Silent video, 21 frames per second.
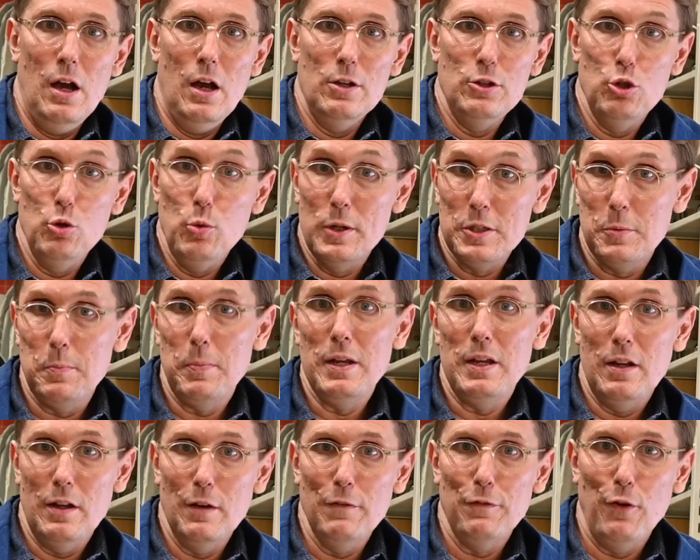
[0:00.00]
you are
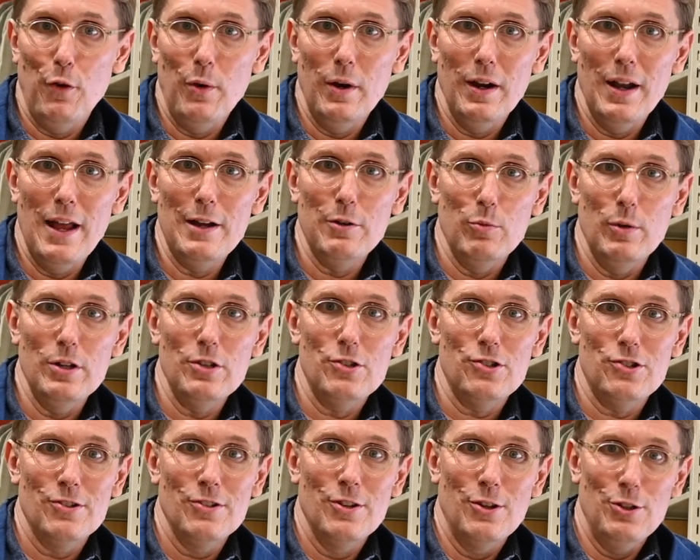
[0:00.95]
speaking a foreign
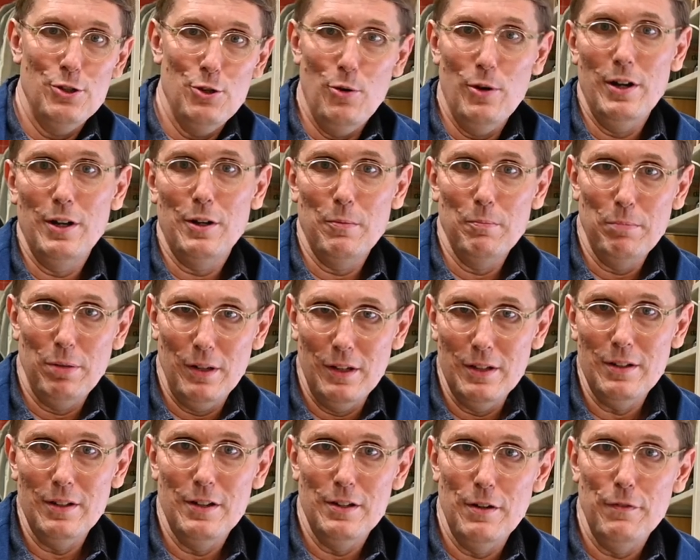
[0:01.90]
language. You're in a
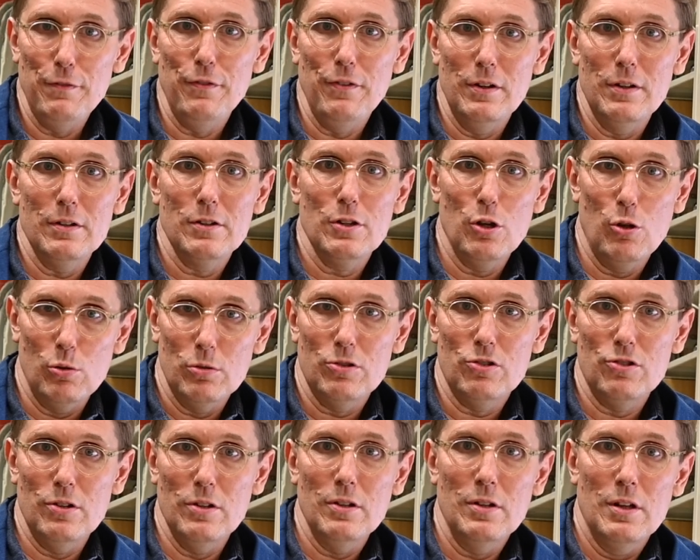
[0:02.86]
completely different
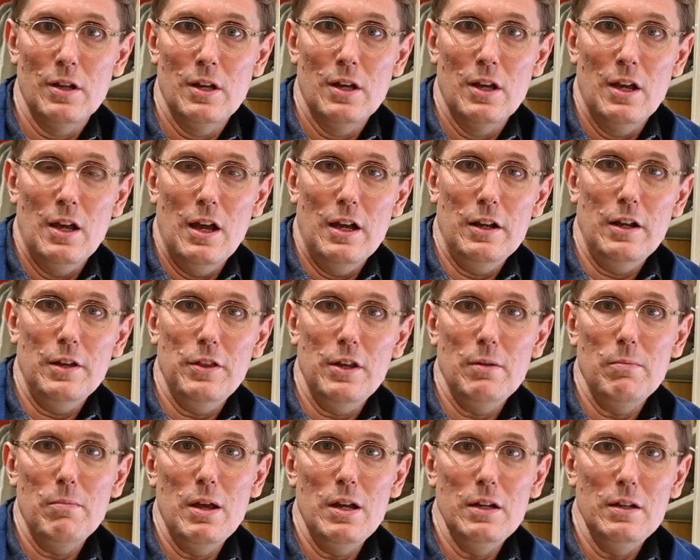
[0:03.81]
culture. And I
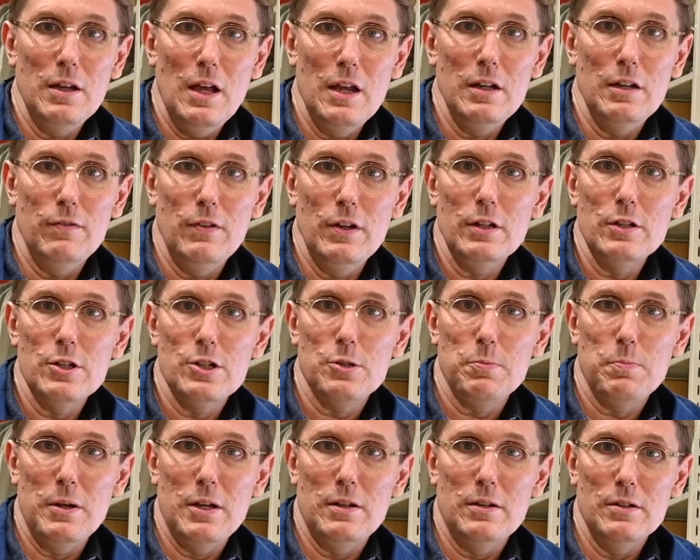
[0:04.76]
think many native English
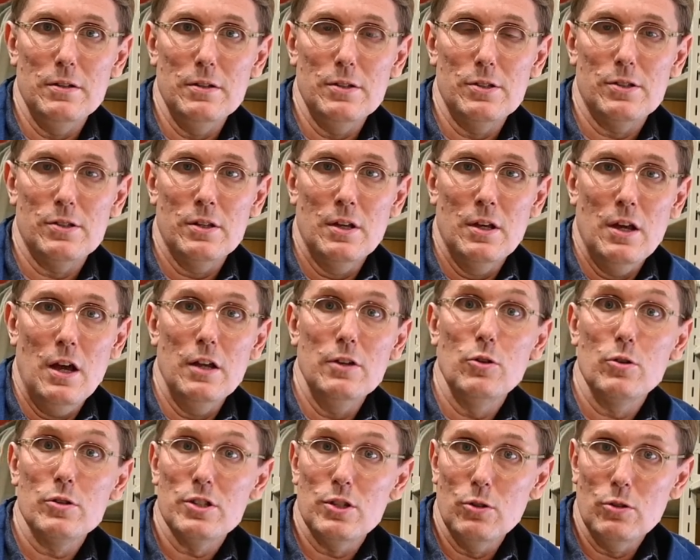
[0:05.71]
speakers are
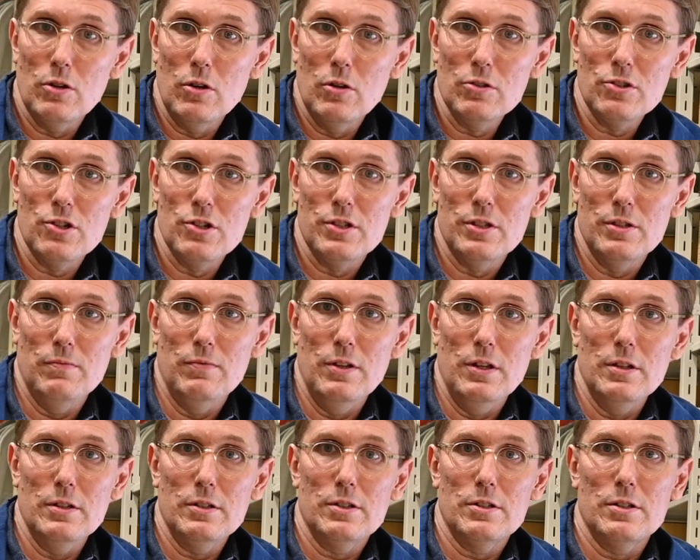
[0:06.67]
not so conscious of
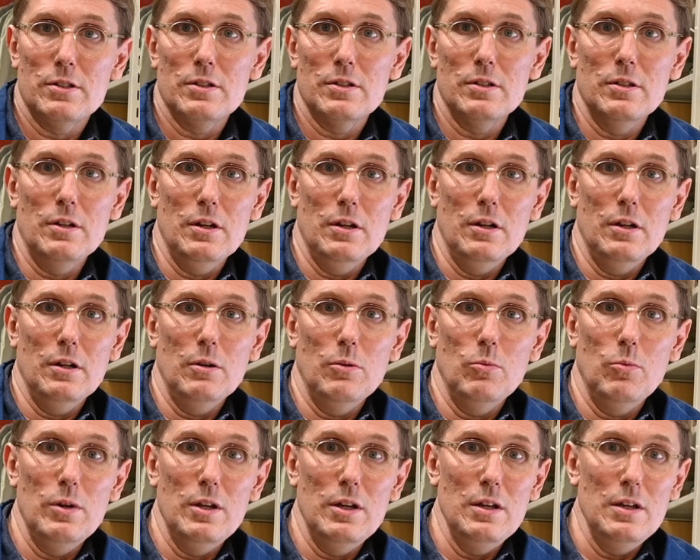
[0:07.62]
this.
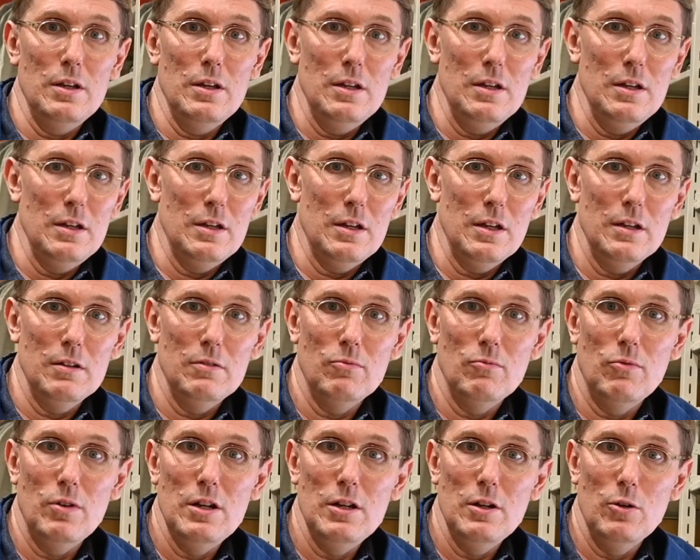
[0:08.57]
We
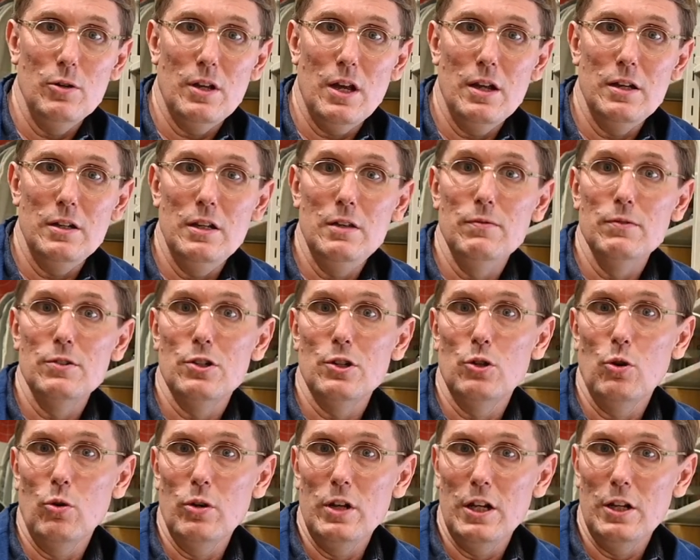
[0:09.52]
can relocate even to
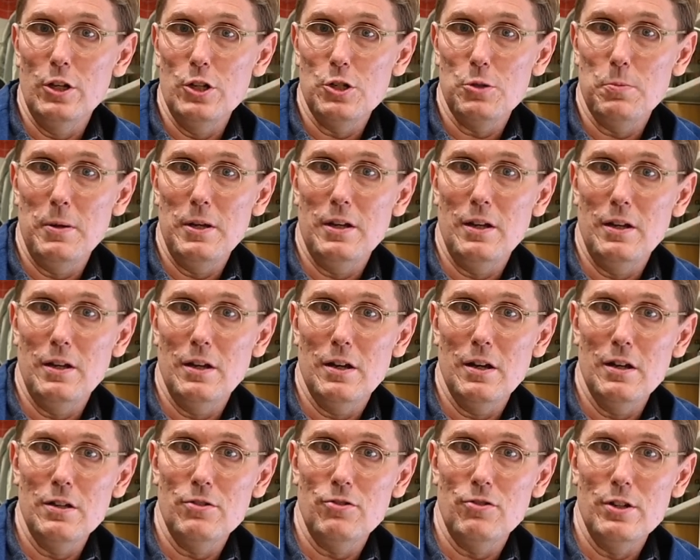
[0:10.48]
non-English speaking
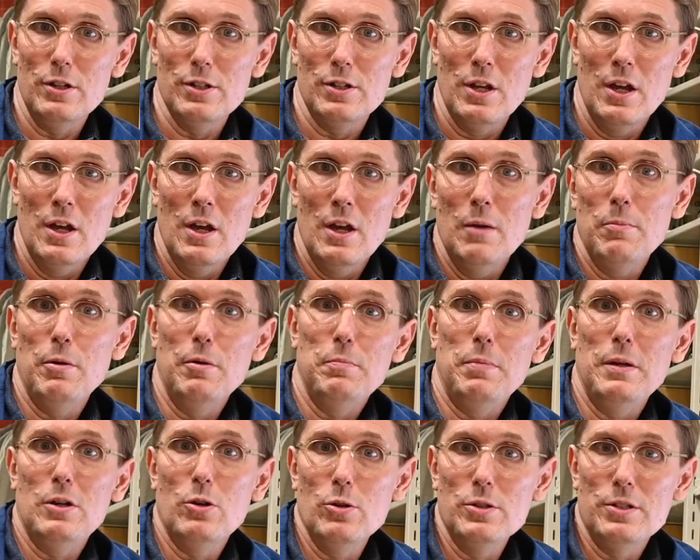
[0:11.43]
countries, but
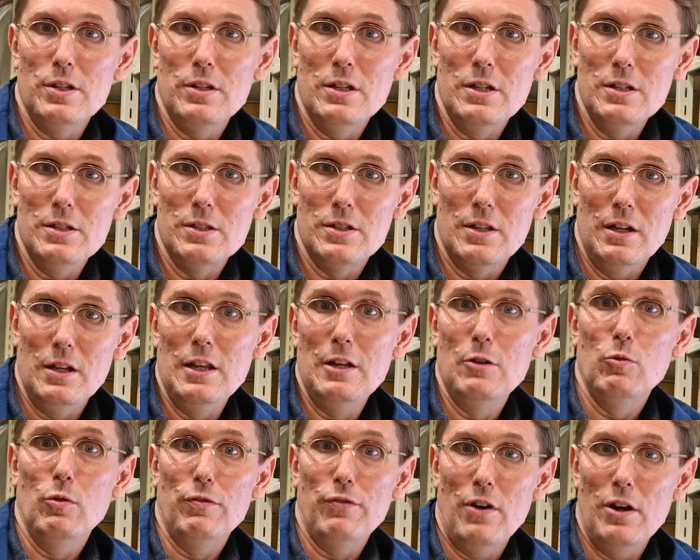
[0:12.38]
because it is the
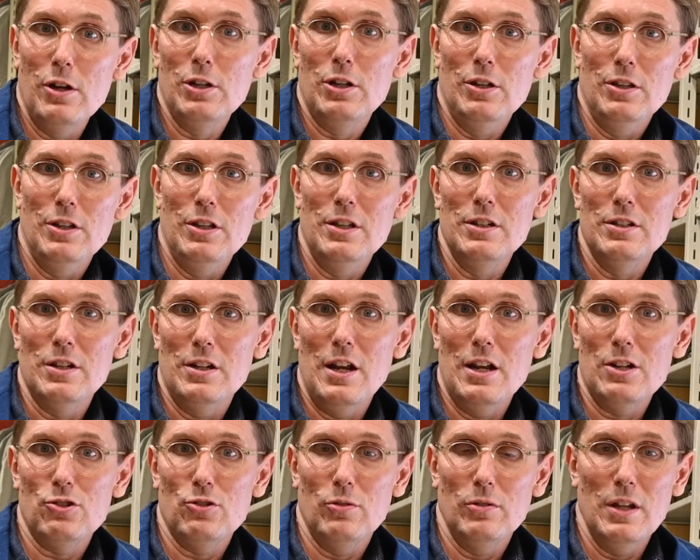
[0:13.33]
lingua franca, the
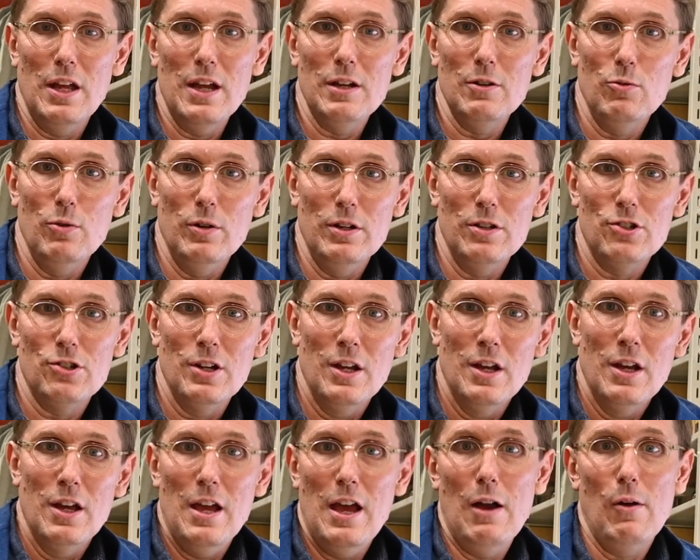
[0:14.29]
international language,
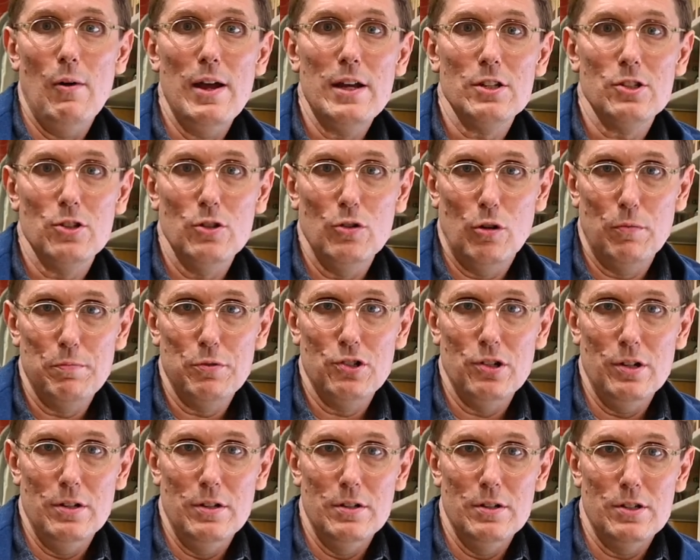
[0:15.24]
our exit
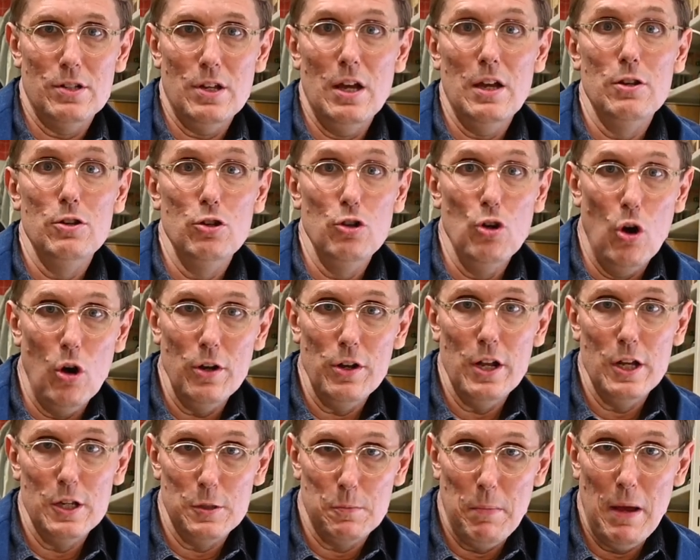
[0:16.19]
options are not
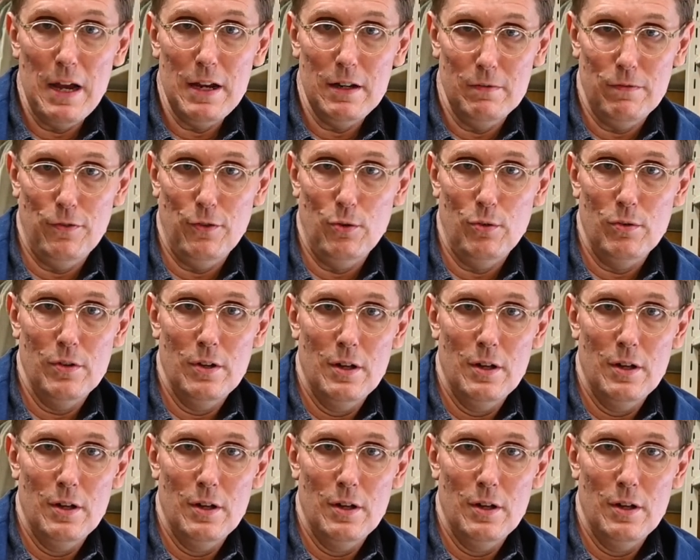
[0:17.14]
as painful.